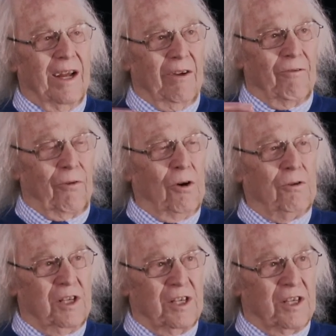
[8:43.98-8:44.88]

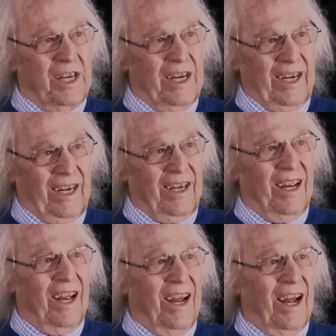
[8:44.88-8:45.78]
froze the scene,
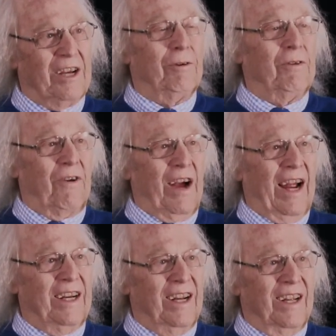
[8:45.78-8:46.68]
and you would
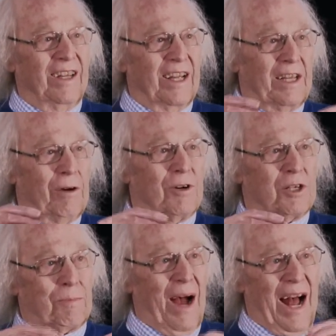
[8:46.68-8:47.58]
find that there were
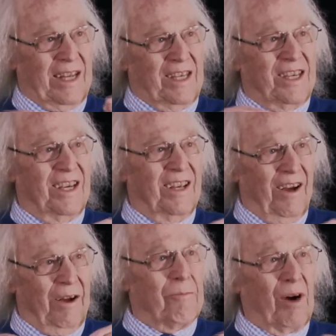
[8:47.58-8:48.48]
spots
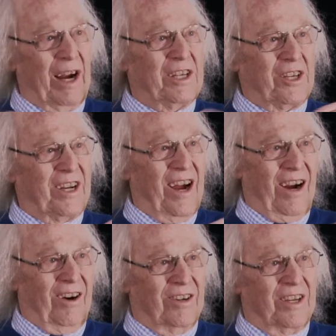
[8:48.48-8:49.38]
on bright
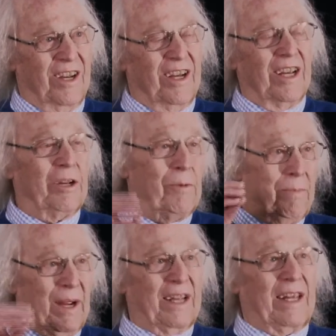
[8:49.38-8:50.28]
stars. You would
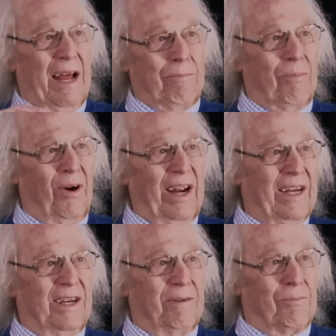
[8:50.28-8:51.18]
pick that
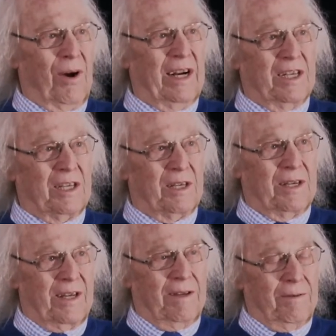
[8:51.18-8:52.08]
brightest
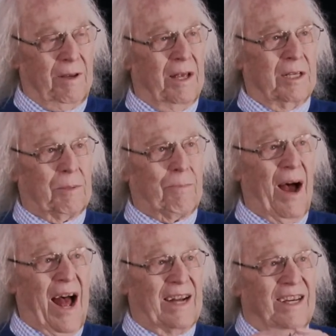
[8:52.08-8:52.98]

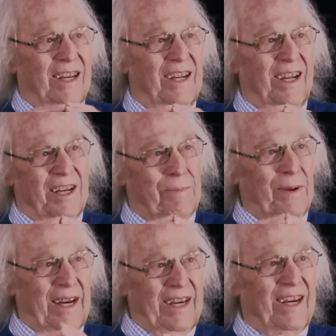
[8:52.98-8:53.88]
spot as
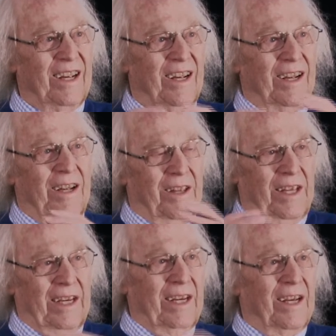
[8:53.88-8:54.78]
being
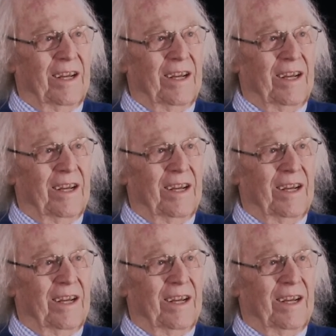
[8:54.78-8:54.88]
the